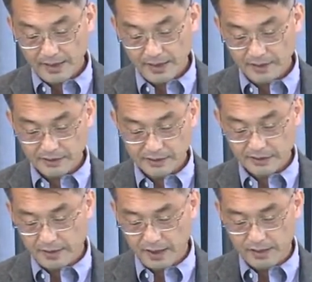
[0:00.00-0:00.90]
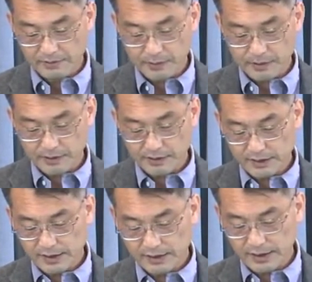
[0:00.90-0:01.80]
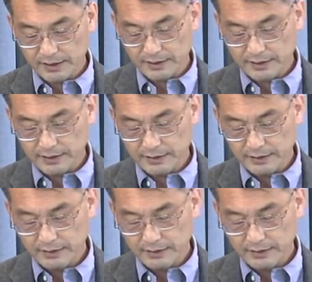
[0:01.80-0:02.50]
as he died from a skiing accident.